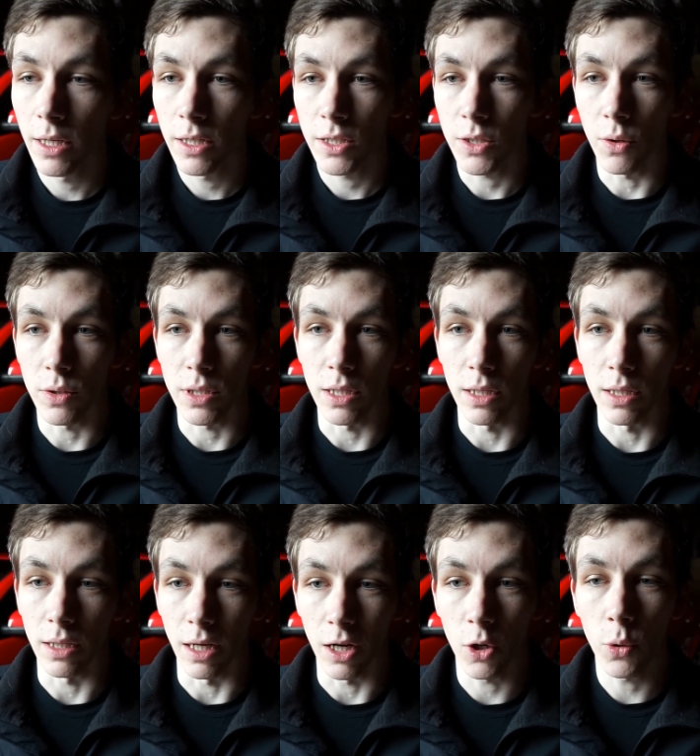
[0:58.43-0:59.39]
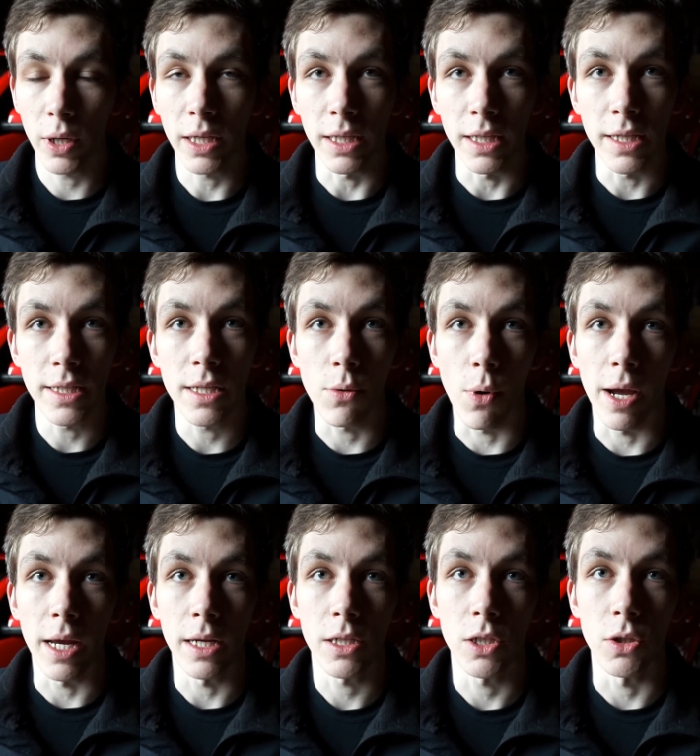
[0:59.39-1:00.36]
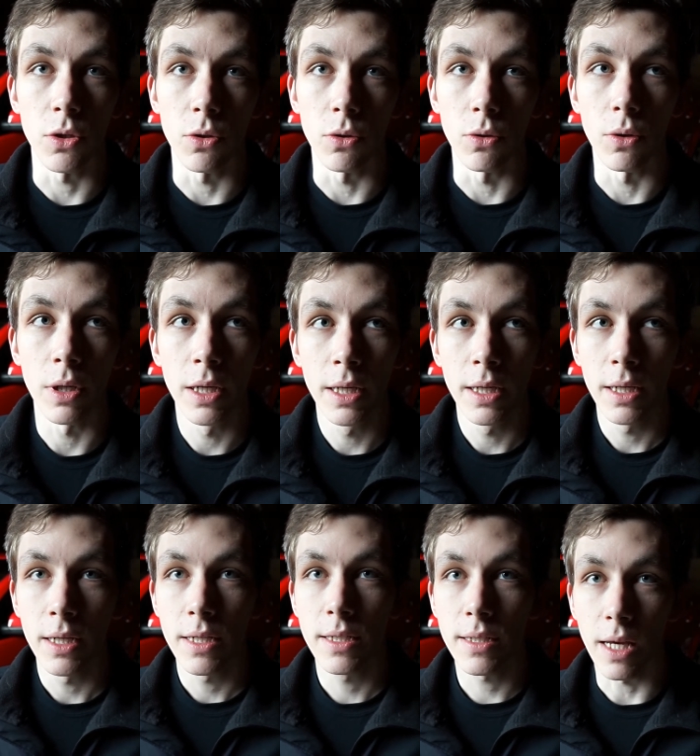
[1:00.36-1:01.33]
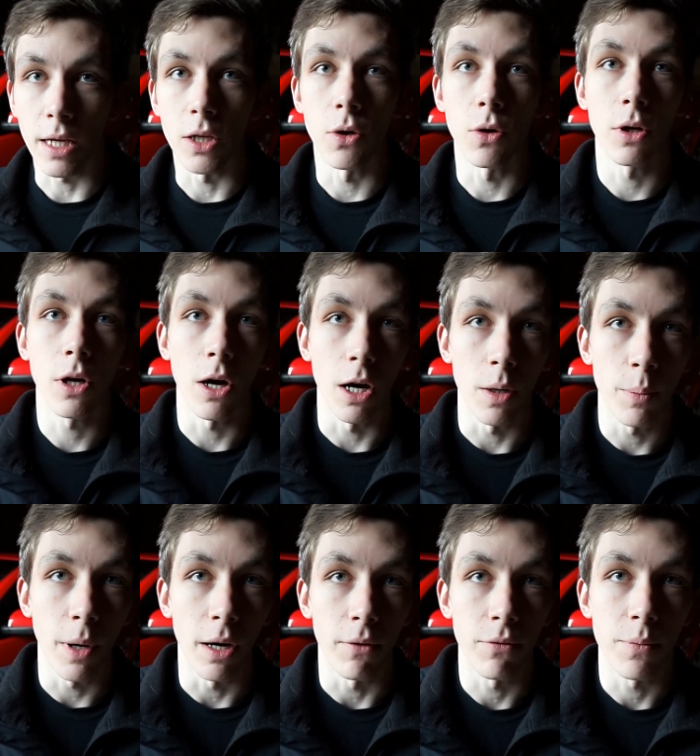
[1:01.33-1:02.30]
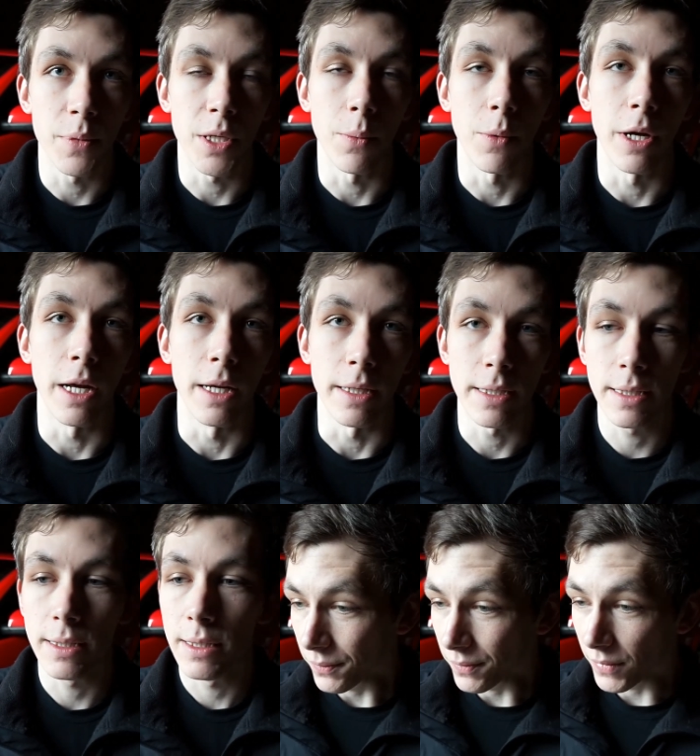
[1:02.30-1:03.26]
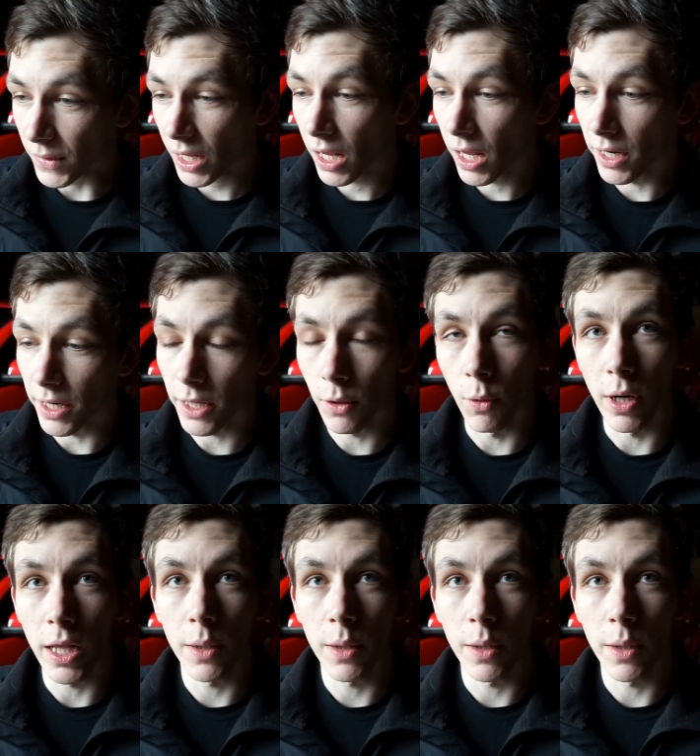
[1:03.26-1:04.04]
so it's a quick, easy way to set your car apart from someone else. Another one of